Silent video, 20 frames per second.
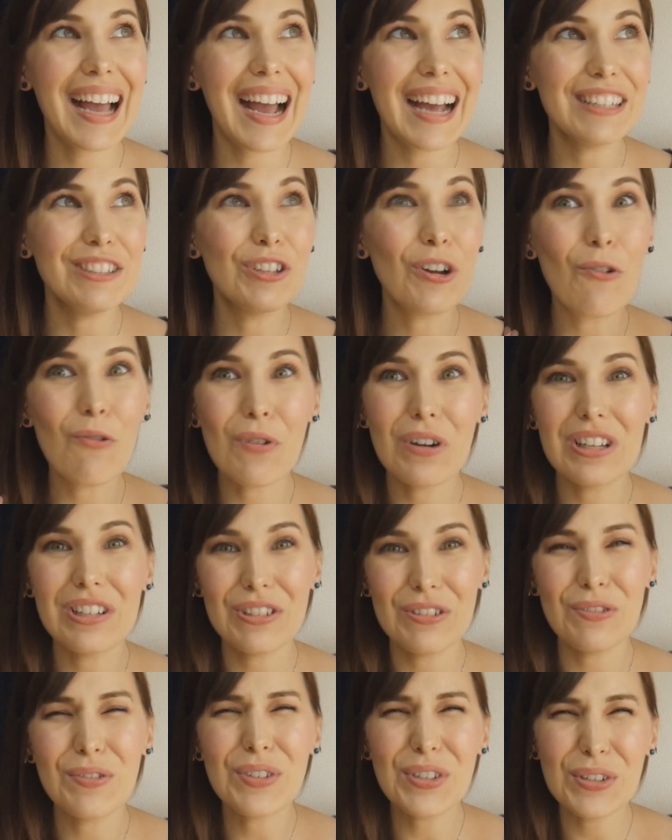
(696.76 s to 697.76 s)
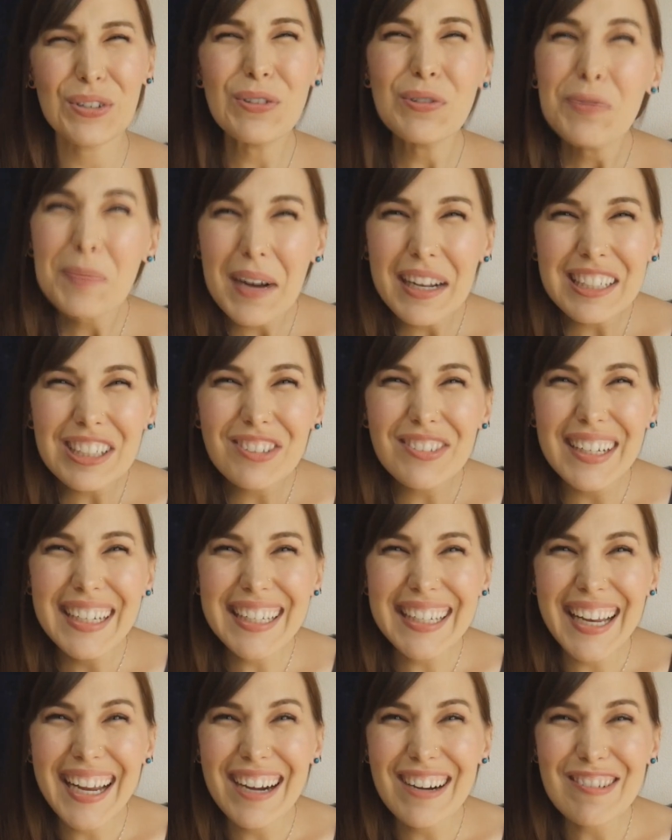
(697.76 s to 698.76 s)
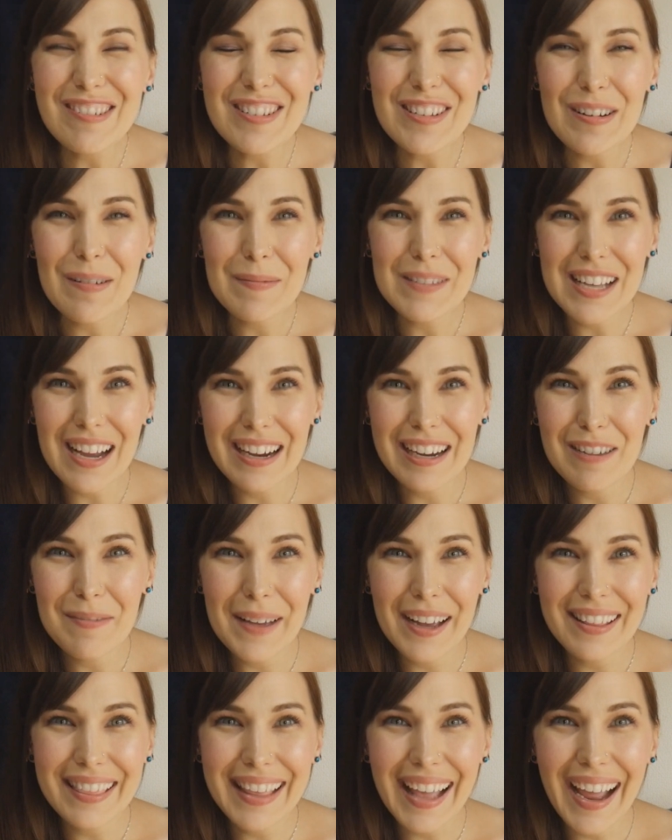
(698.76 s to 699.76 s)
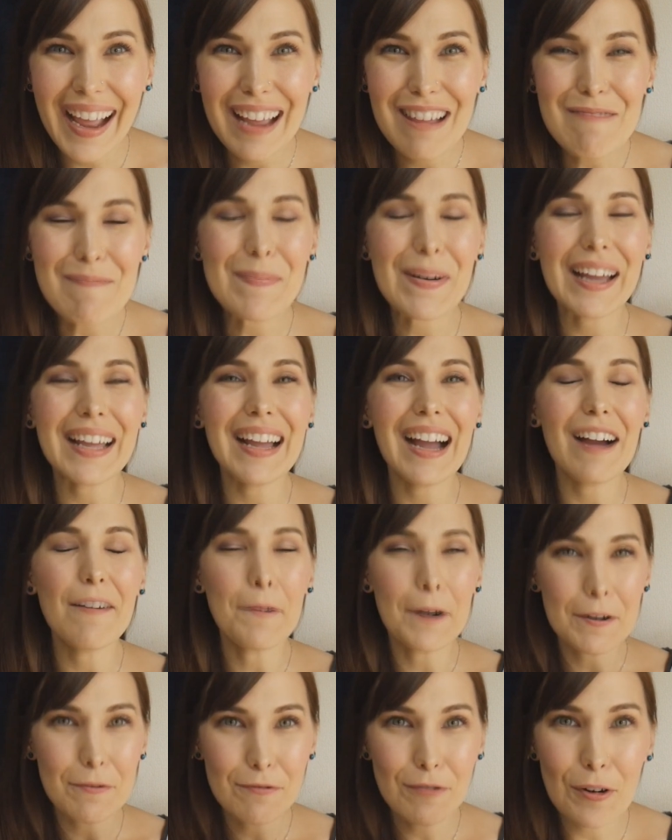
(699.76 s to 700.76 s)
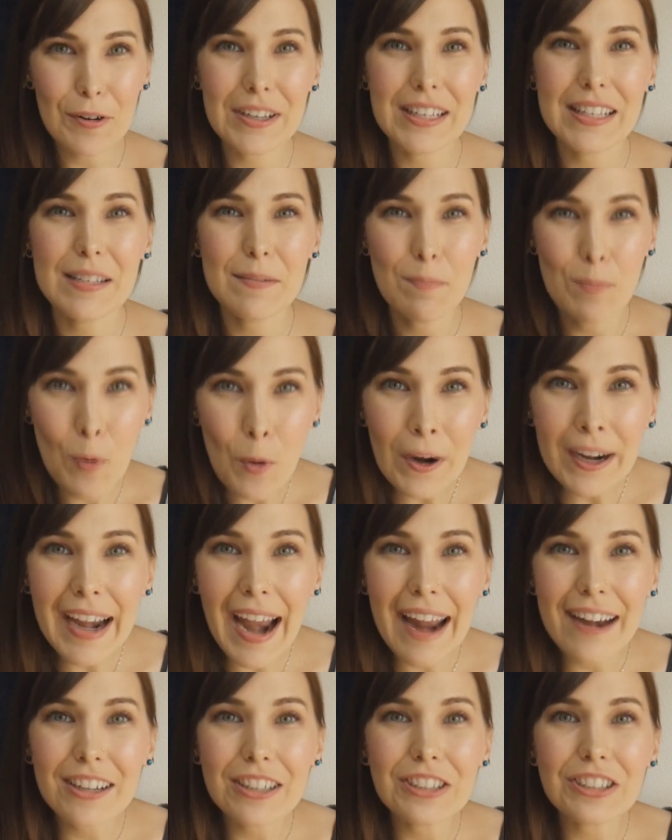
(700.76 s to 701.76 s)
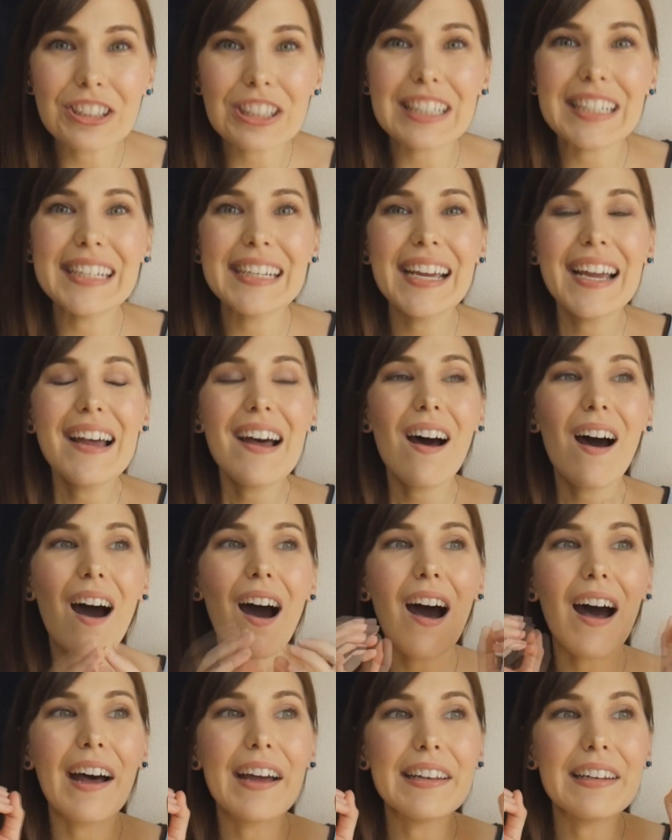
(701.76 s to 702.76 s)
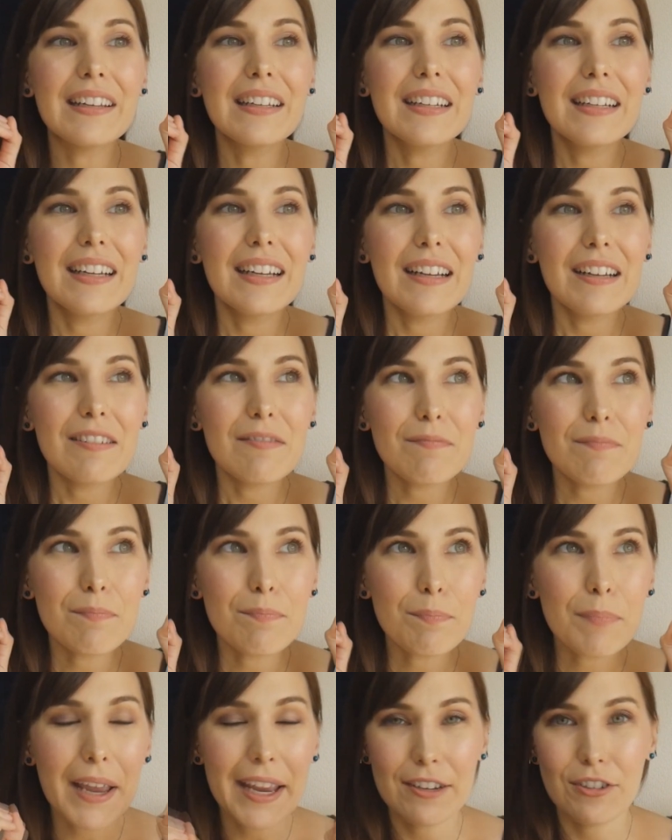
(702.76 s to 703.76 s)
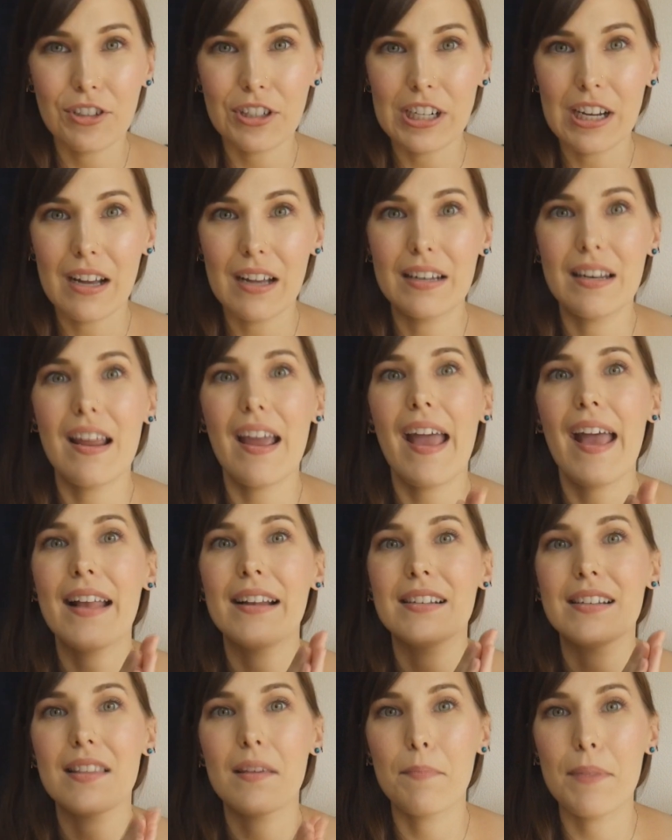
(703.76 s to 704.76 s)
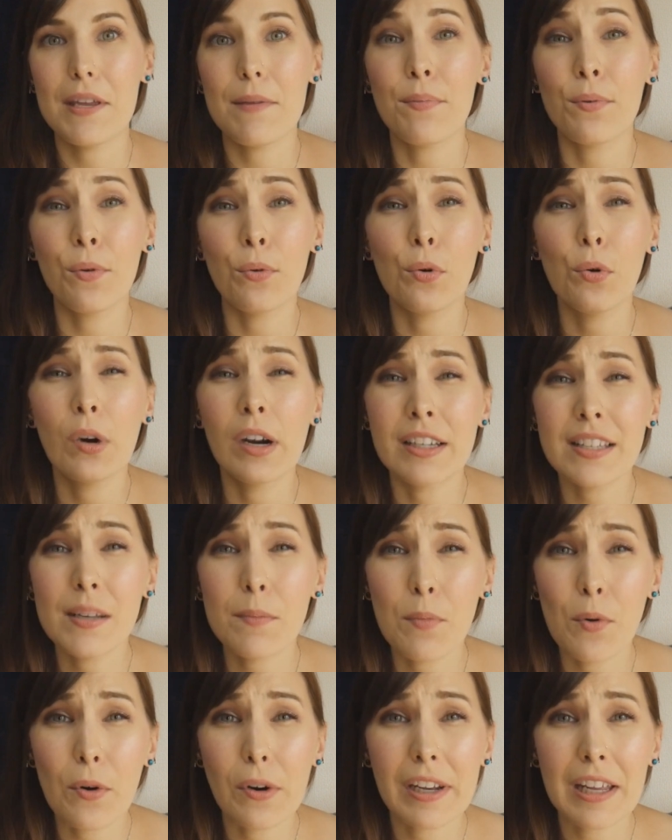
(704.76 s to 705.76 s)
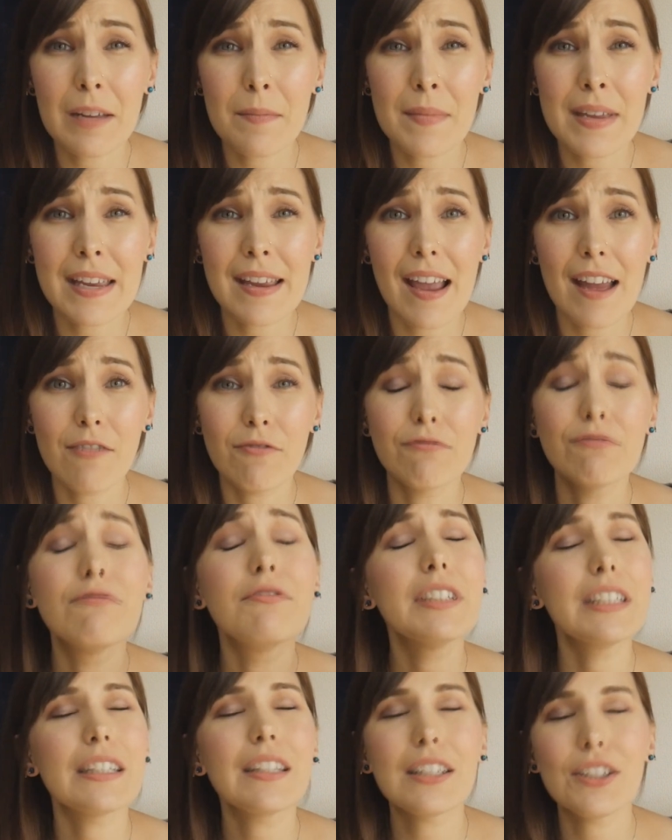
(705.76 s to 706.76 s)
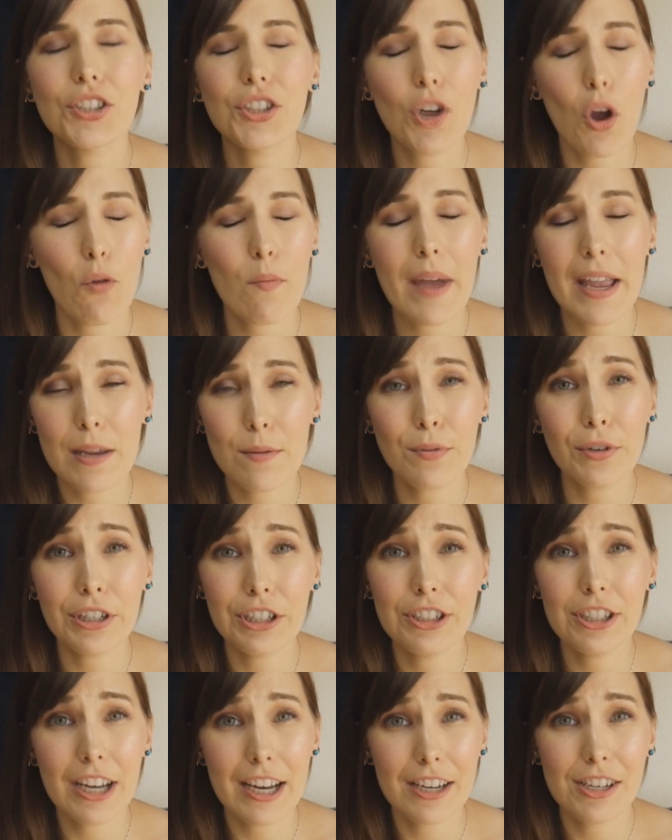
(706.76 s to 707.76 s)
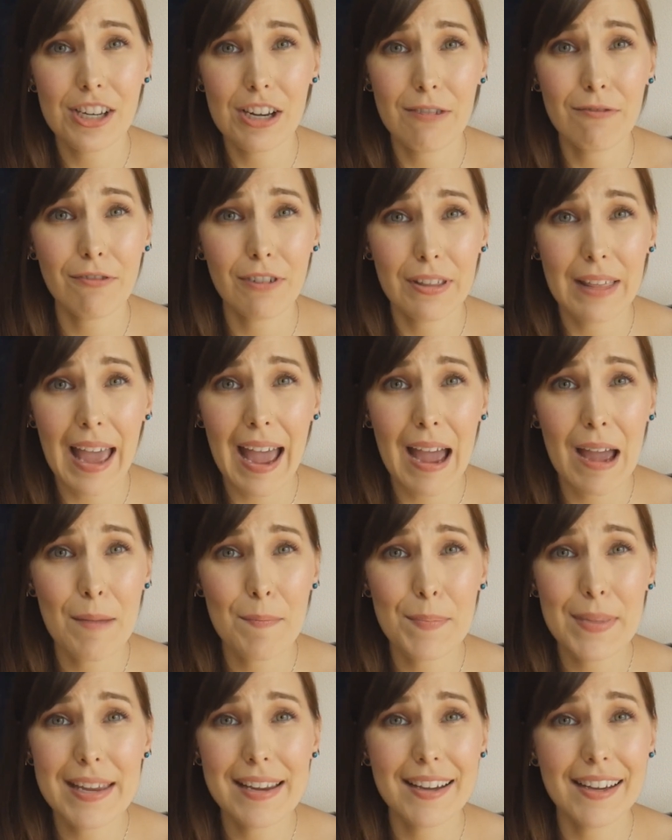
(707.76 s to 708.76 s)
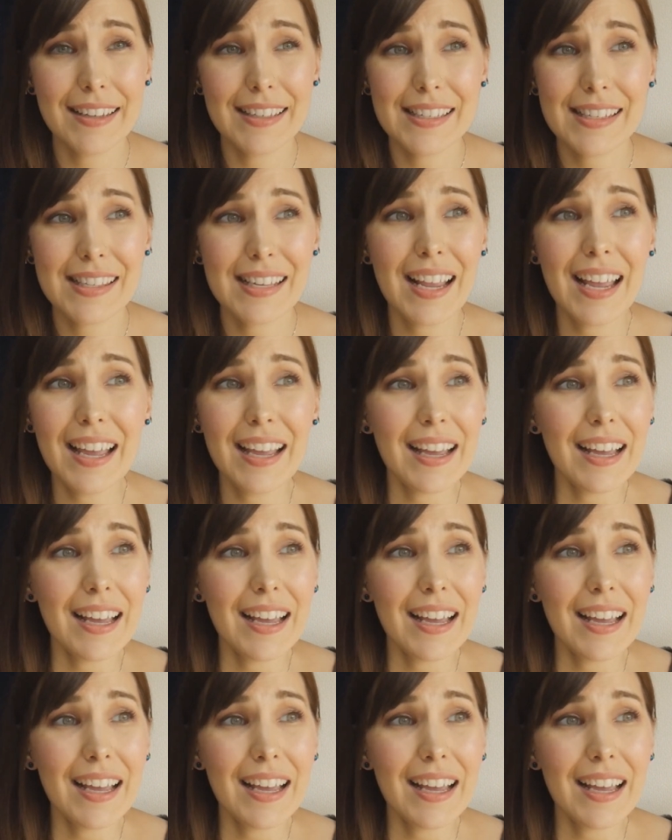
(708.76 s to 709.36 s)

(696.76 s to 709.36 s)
I don't want to do too much right now, so I'm sorry about that, but I want to focus more energy on Patreon and the people who are supporting me and really show my appreciation for that, because